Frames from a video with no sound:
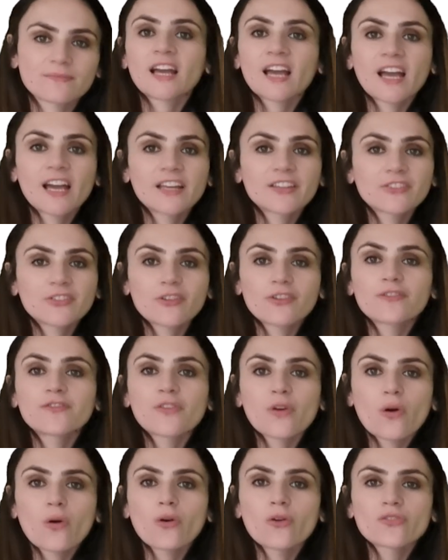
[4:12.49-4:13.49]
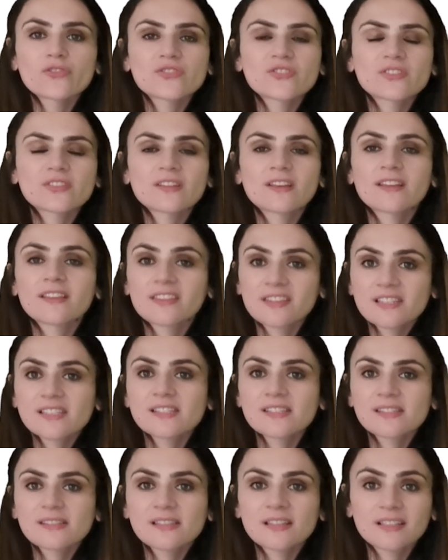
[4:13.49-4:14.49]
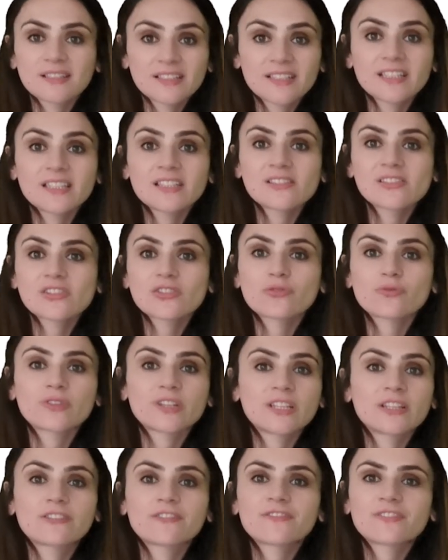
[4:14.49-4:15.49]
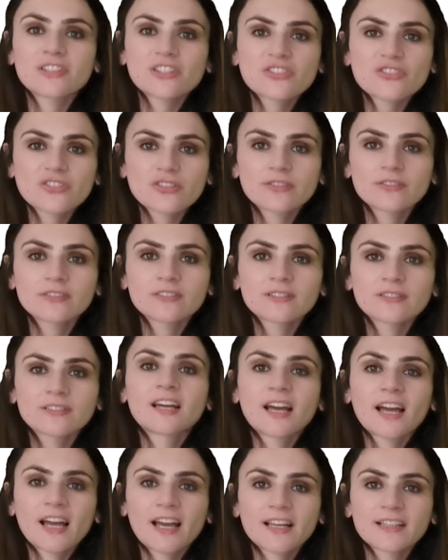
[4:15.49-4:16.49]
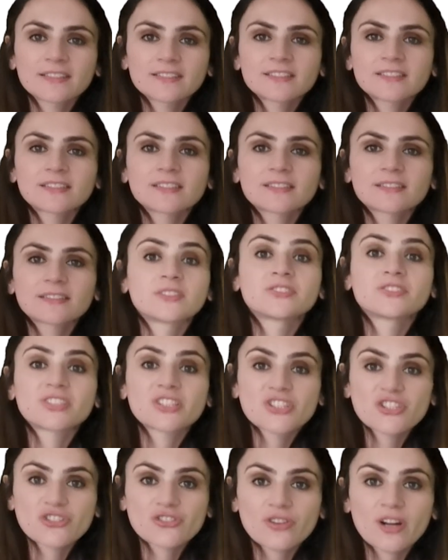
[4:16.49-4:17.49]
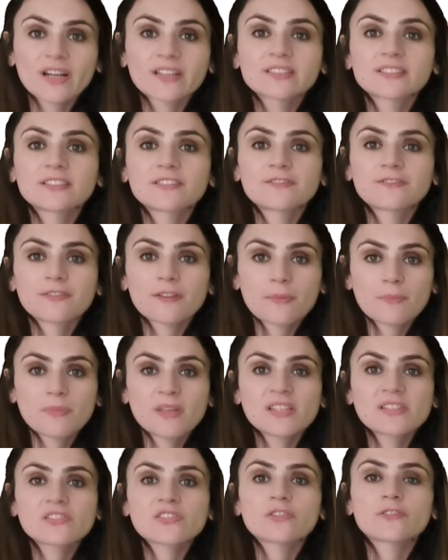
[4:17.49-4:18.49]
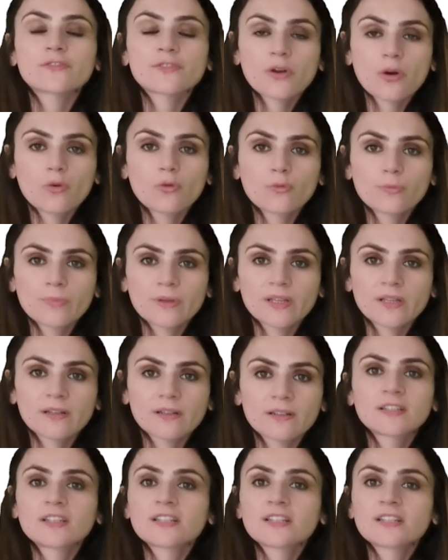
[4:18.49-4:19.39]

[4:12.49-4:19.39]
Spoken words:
And of course, this leads to inefficient and destructive means of coping,